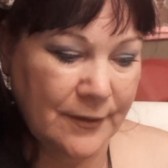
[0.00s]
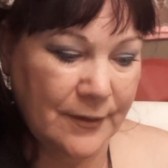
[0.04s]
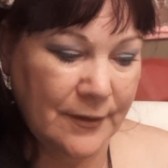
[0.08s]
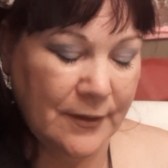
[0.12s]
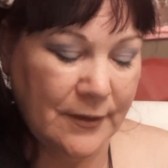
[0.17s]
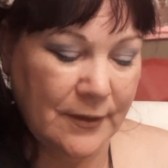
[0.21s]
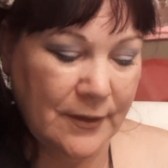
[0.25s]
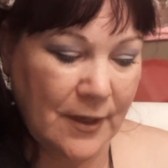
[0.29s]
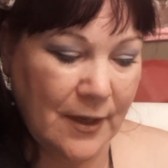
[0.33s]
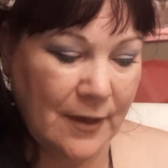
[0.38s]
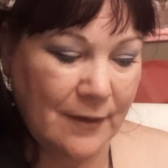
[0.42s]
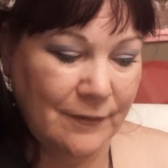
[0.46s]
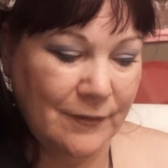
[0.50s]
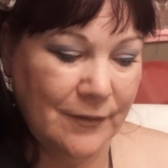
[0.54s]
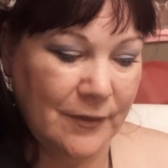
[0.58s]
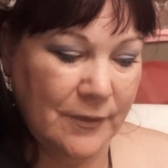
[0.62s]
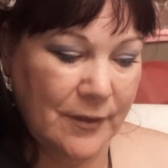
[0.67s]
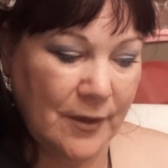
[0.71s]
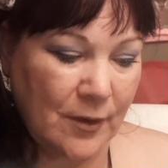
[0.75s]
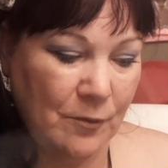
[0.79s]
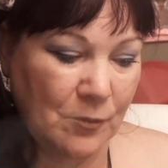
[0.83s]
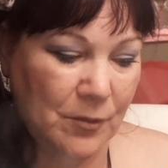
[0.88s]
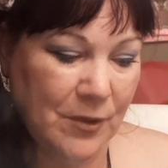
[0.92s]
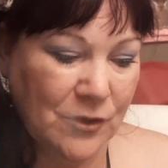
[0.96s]
in heaven
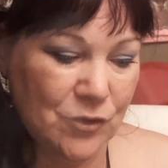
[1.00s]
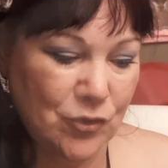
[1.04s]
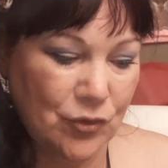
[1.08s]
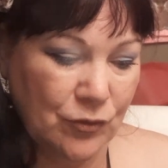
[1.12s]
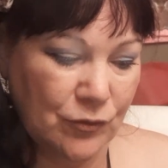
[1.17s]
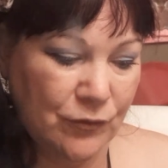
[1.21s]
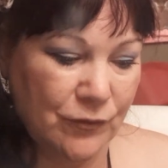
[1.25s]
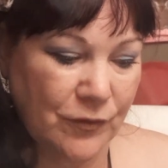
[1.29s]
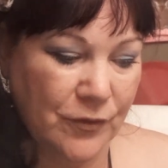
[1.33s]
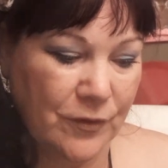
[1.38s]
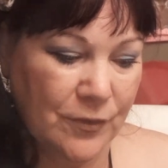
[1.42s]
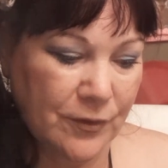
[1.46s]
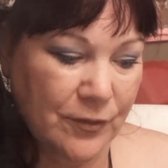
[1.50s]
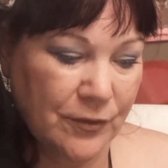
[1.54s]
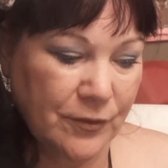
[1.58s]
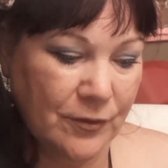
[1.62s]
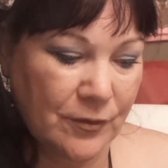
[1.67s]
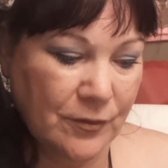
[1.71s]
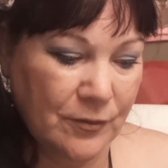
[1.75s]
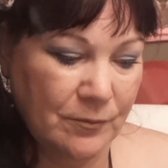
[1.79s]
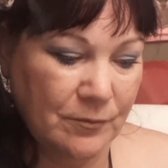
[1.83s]
that watch over her